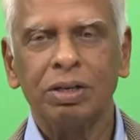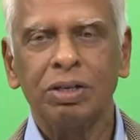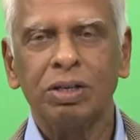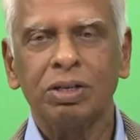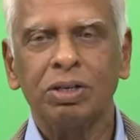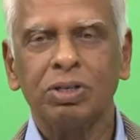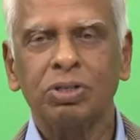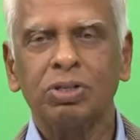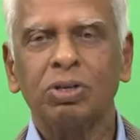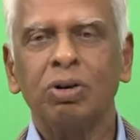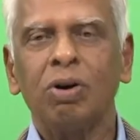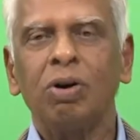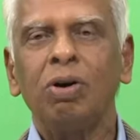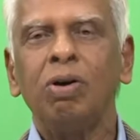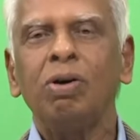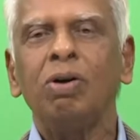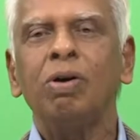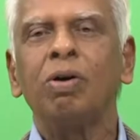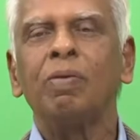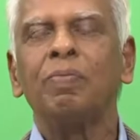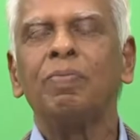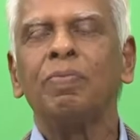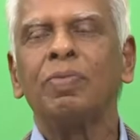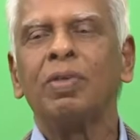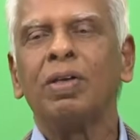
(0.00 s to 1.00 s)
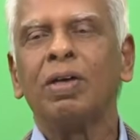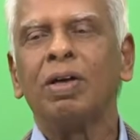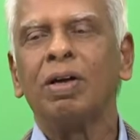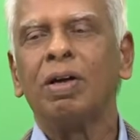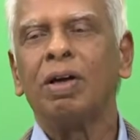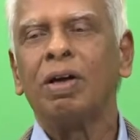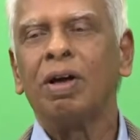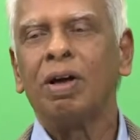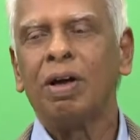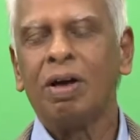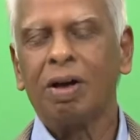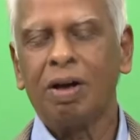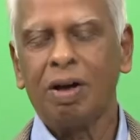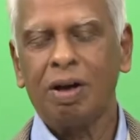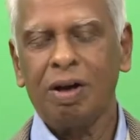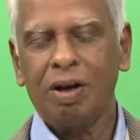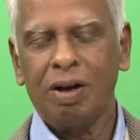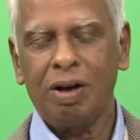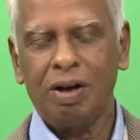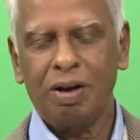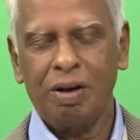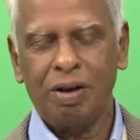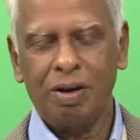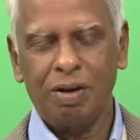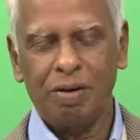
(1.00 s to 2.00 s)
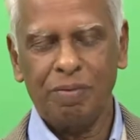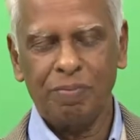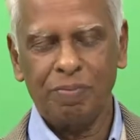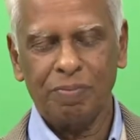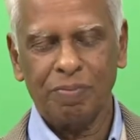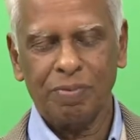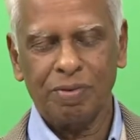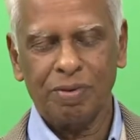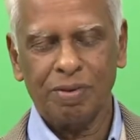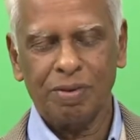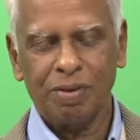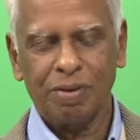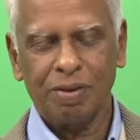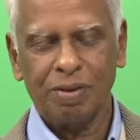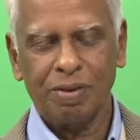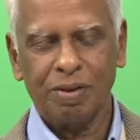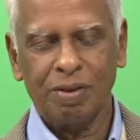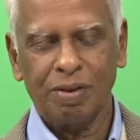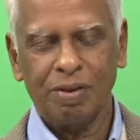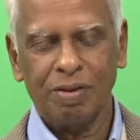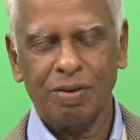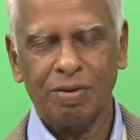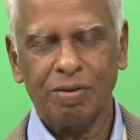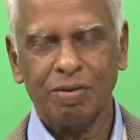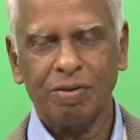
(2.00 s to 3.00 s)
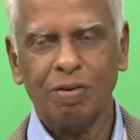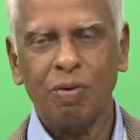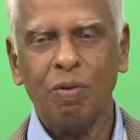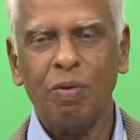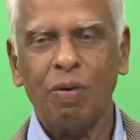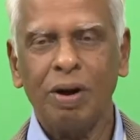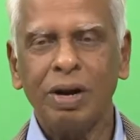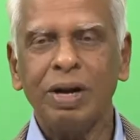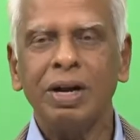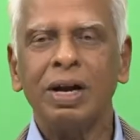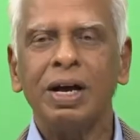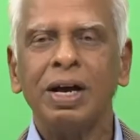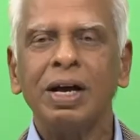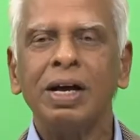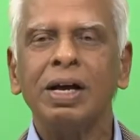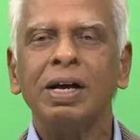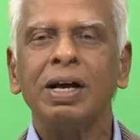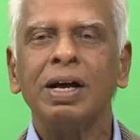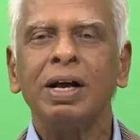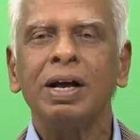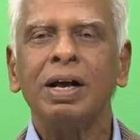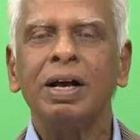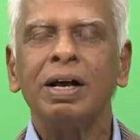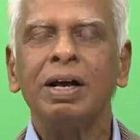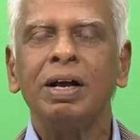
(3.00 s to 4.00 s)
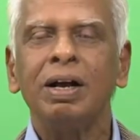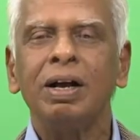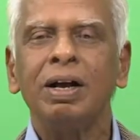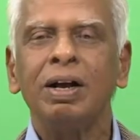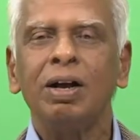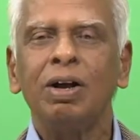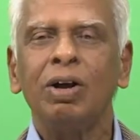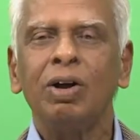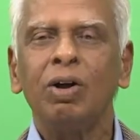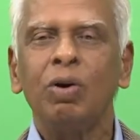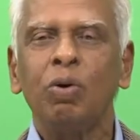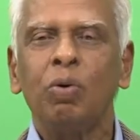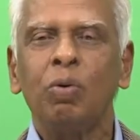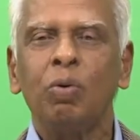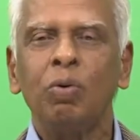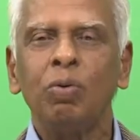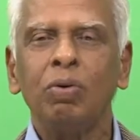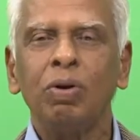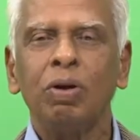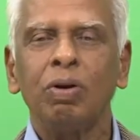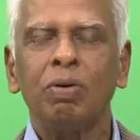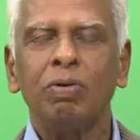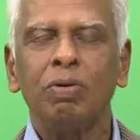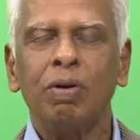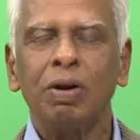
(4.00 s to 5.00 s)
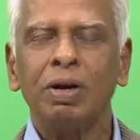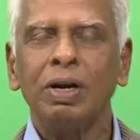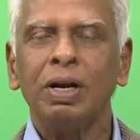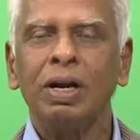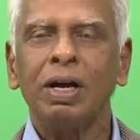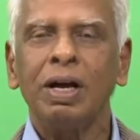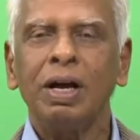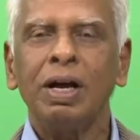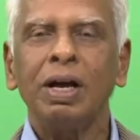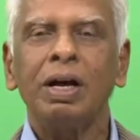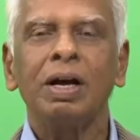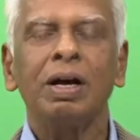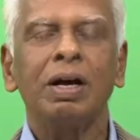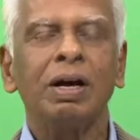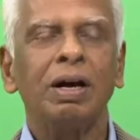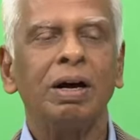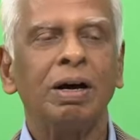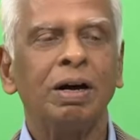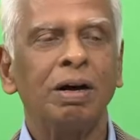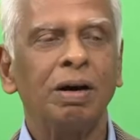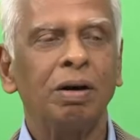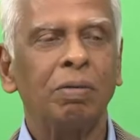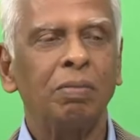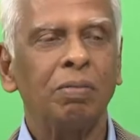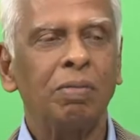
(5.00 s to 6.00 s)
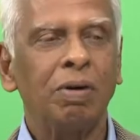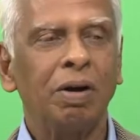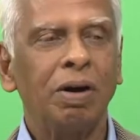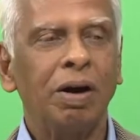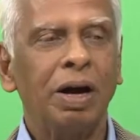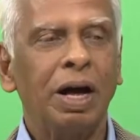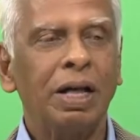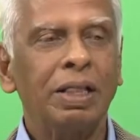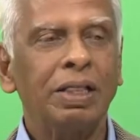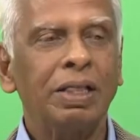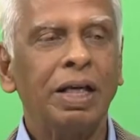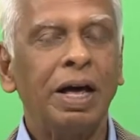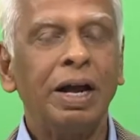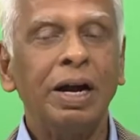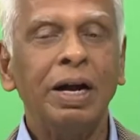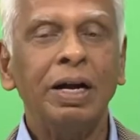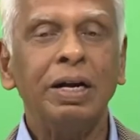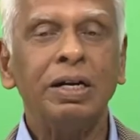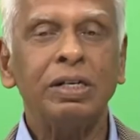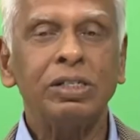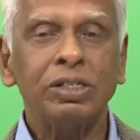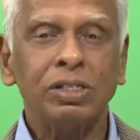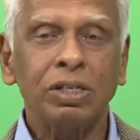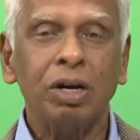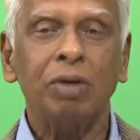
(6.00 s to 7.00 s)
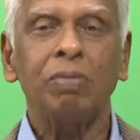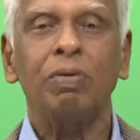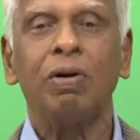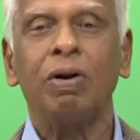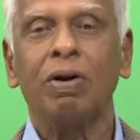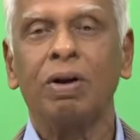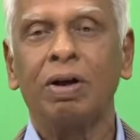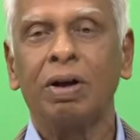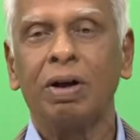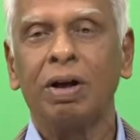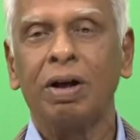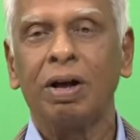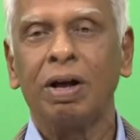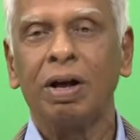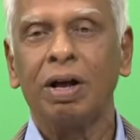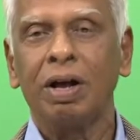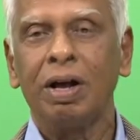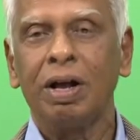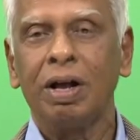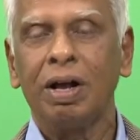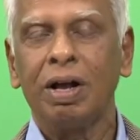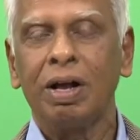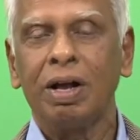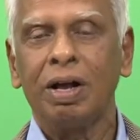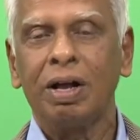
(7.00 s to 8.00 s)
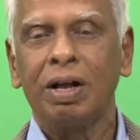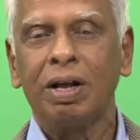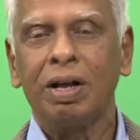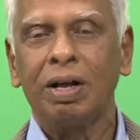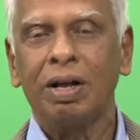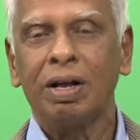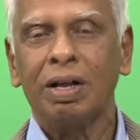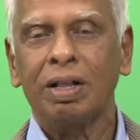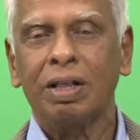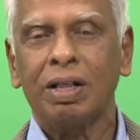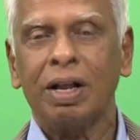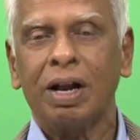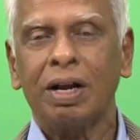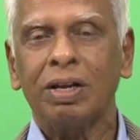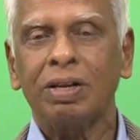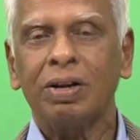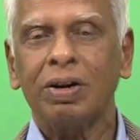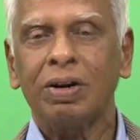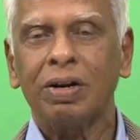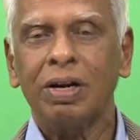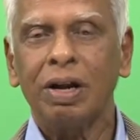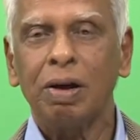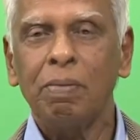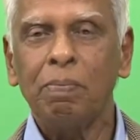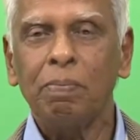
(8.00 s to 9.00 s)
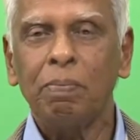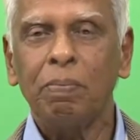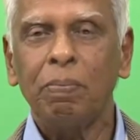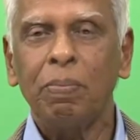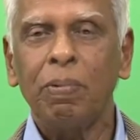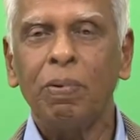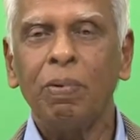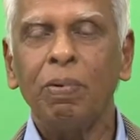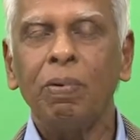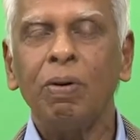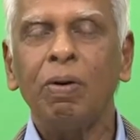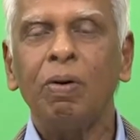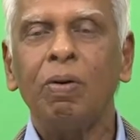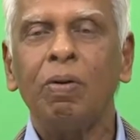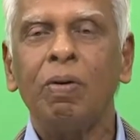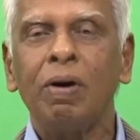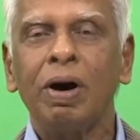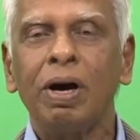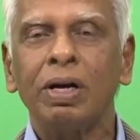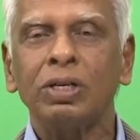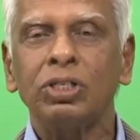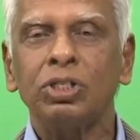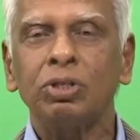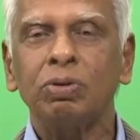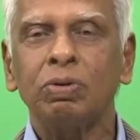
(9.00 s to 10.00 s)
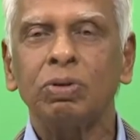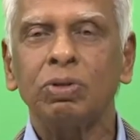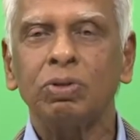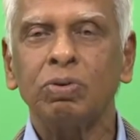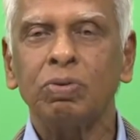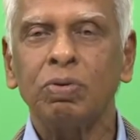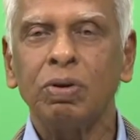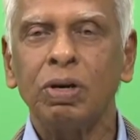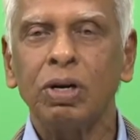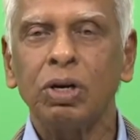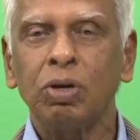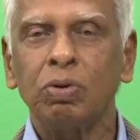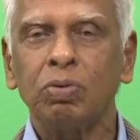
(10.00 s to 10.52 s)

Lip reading: So one day, Gandhari discovered that the temple where she was going to